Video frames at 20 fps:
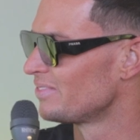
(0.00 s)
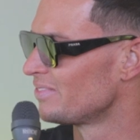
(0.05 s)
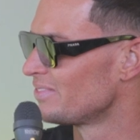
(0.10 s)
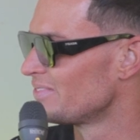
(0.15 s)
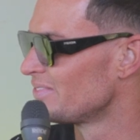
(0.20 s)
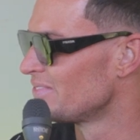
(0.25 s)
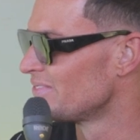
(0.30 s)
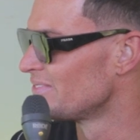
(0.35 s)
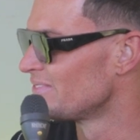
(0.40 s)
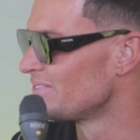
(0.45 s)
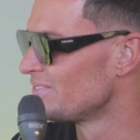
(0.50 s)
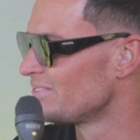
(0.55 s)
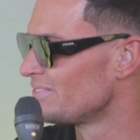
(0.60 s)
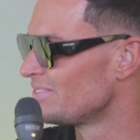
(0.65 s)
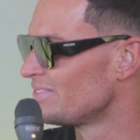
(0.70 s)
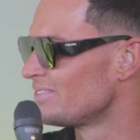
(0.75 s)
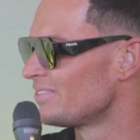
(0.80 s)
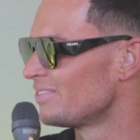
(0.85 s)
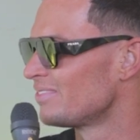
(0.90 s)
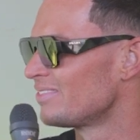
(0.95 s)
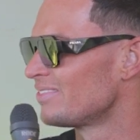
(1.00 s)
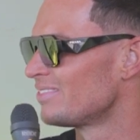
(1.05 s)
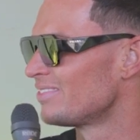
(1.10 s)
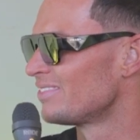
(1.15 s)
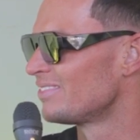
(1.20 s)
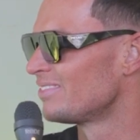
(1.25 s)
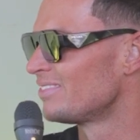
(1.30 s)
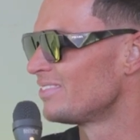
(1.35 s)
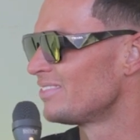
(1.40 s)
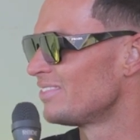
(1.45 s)

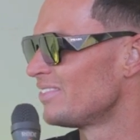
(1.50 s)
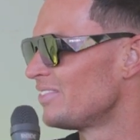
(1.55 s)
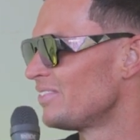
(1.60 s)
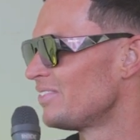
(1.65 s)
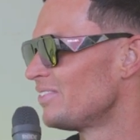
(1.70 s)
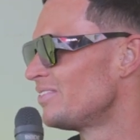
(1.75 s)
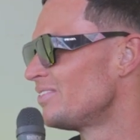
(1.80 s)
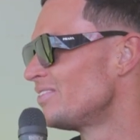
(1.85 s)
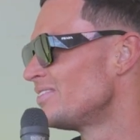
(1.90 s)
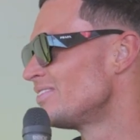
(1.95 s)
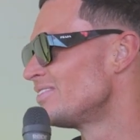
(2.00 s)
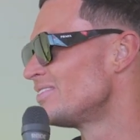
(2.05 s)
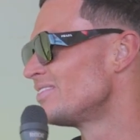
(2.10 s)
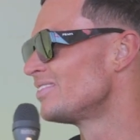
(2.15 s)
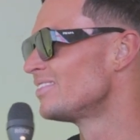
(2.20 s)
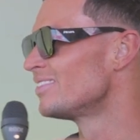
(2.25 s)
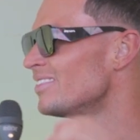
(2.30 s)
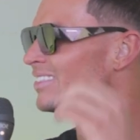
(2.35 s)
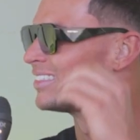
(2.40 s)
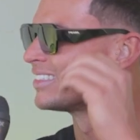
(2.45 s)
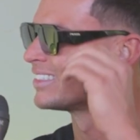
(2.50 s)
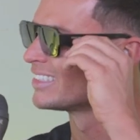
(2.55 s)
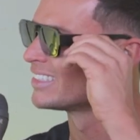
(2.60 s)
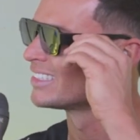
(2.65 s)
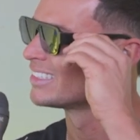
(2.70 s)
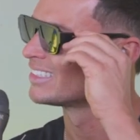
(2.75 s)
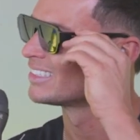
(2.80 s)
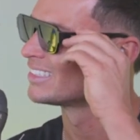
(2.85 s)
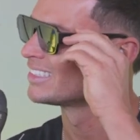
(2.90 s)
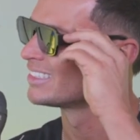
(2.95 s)

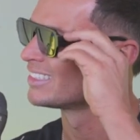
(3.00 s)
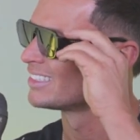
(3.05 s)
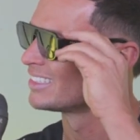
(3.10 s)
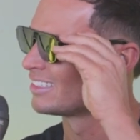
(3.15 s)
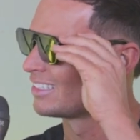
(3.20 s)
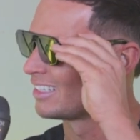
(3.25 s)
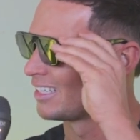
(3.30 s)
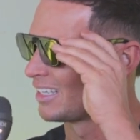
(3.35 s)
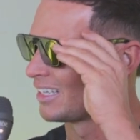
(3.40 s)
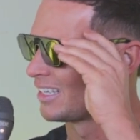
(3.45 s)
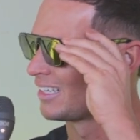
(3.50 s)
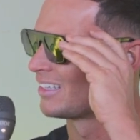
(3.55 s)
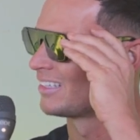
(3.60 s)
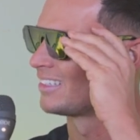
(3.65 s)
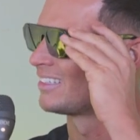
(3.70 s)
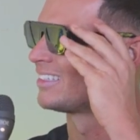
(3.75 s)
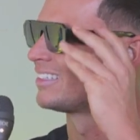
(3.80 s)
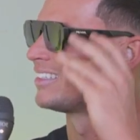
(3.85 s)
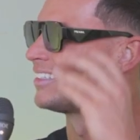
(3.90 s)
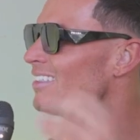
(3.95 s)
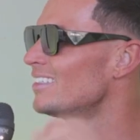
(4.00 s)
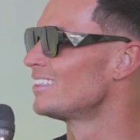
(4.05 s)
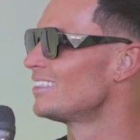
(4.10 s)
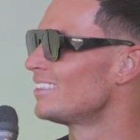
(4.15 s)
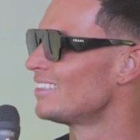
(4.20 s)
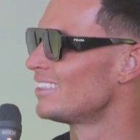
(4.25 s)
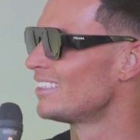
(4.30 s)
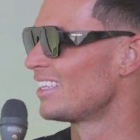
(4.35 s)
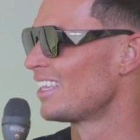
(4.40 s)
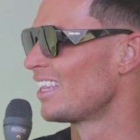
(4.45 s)

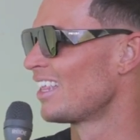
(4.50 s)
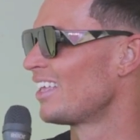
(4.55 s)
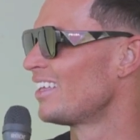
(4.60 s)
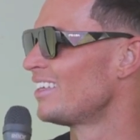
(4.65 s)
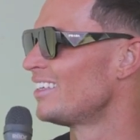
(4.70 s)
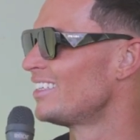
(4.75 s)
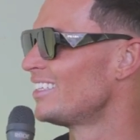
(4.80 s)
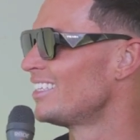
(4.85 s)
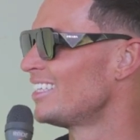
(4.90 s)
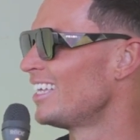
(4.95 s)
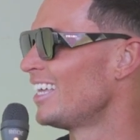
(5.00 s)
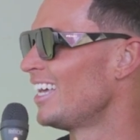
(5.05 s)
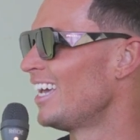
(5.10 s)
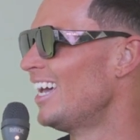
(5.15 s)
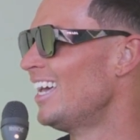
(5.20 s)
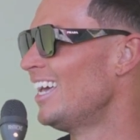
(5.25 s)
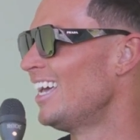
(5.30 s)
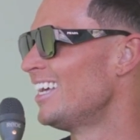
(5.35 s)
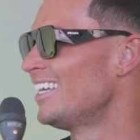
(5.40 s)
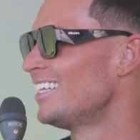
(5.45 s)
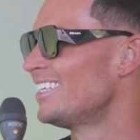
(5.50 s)
The person shown says nothing.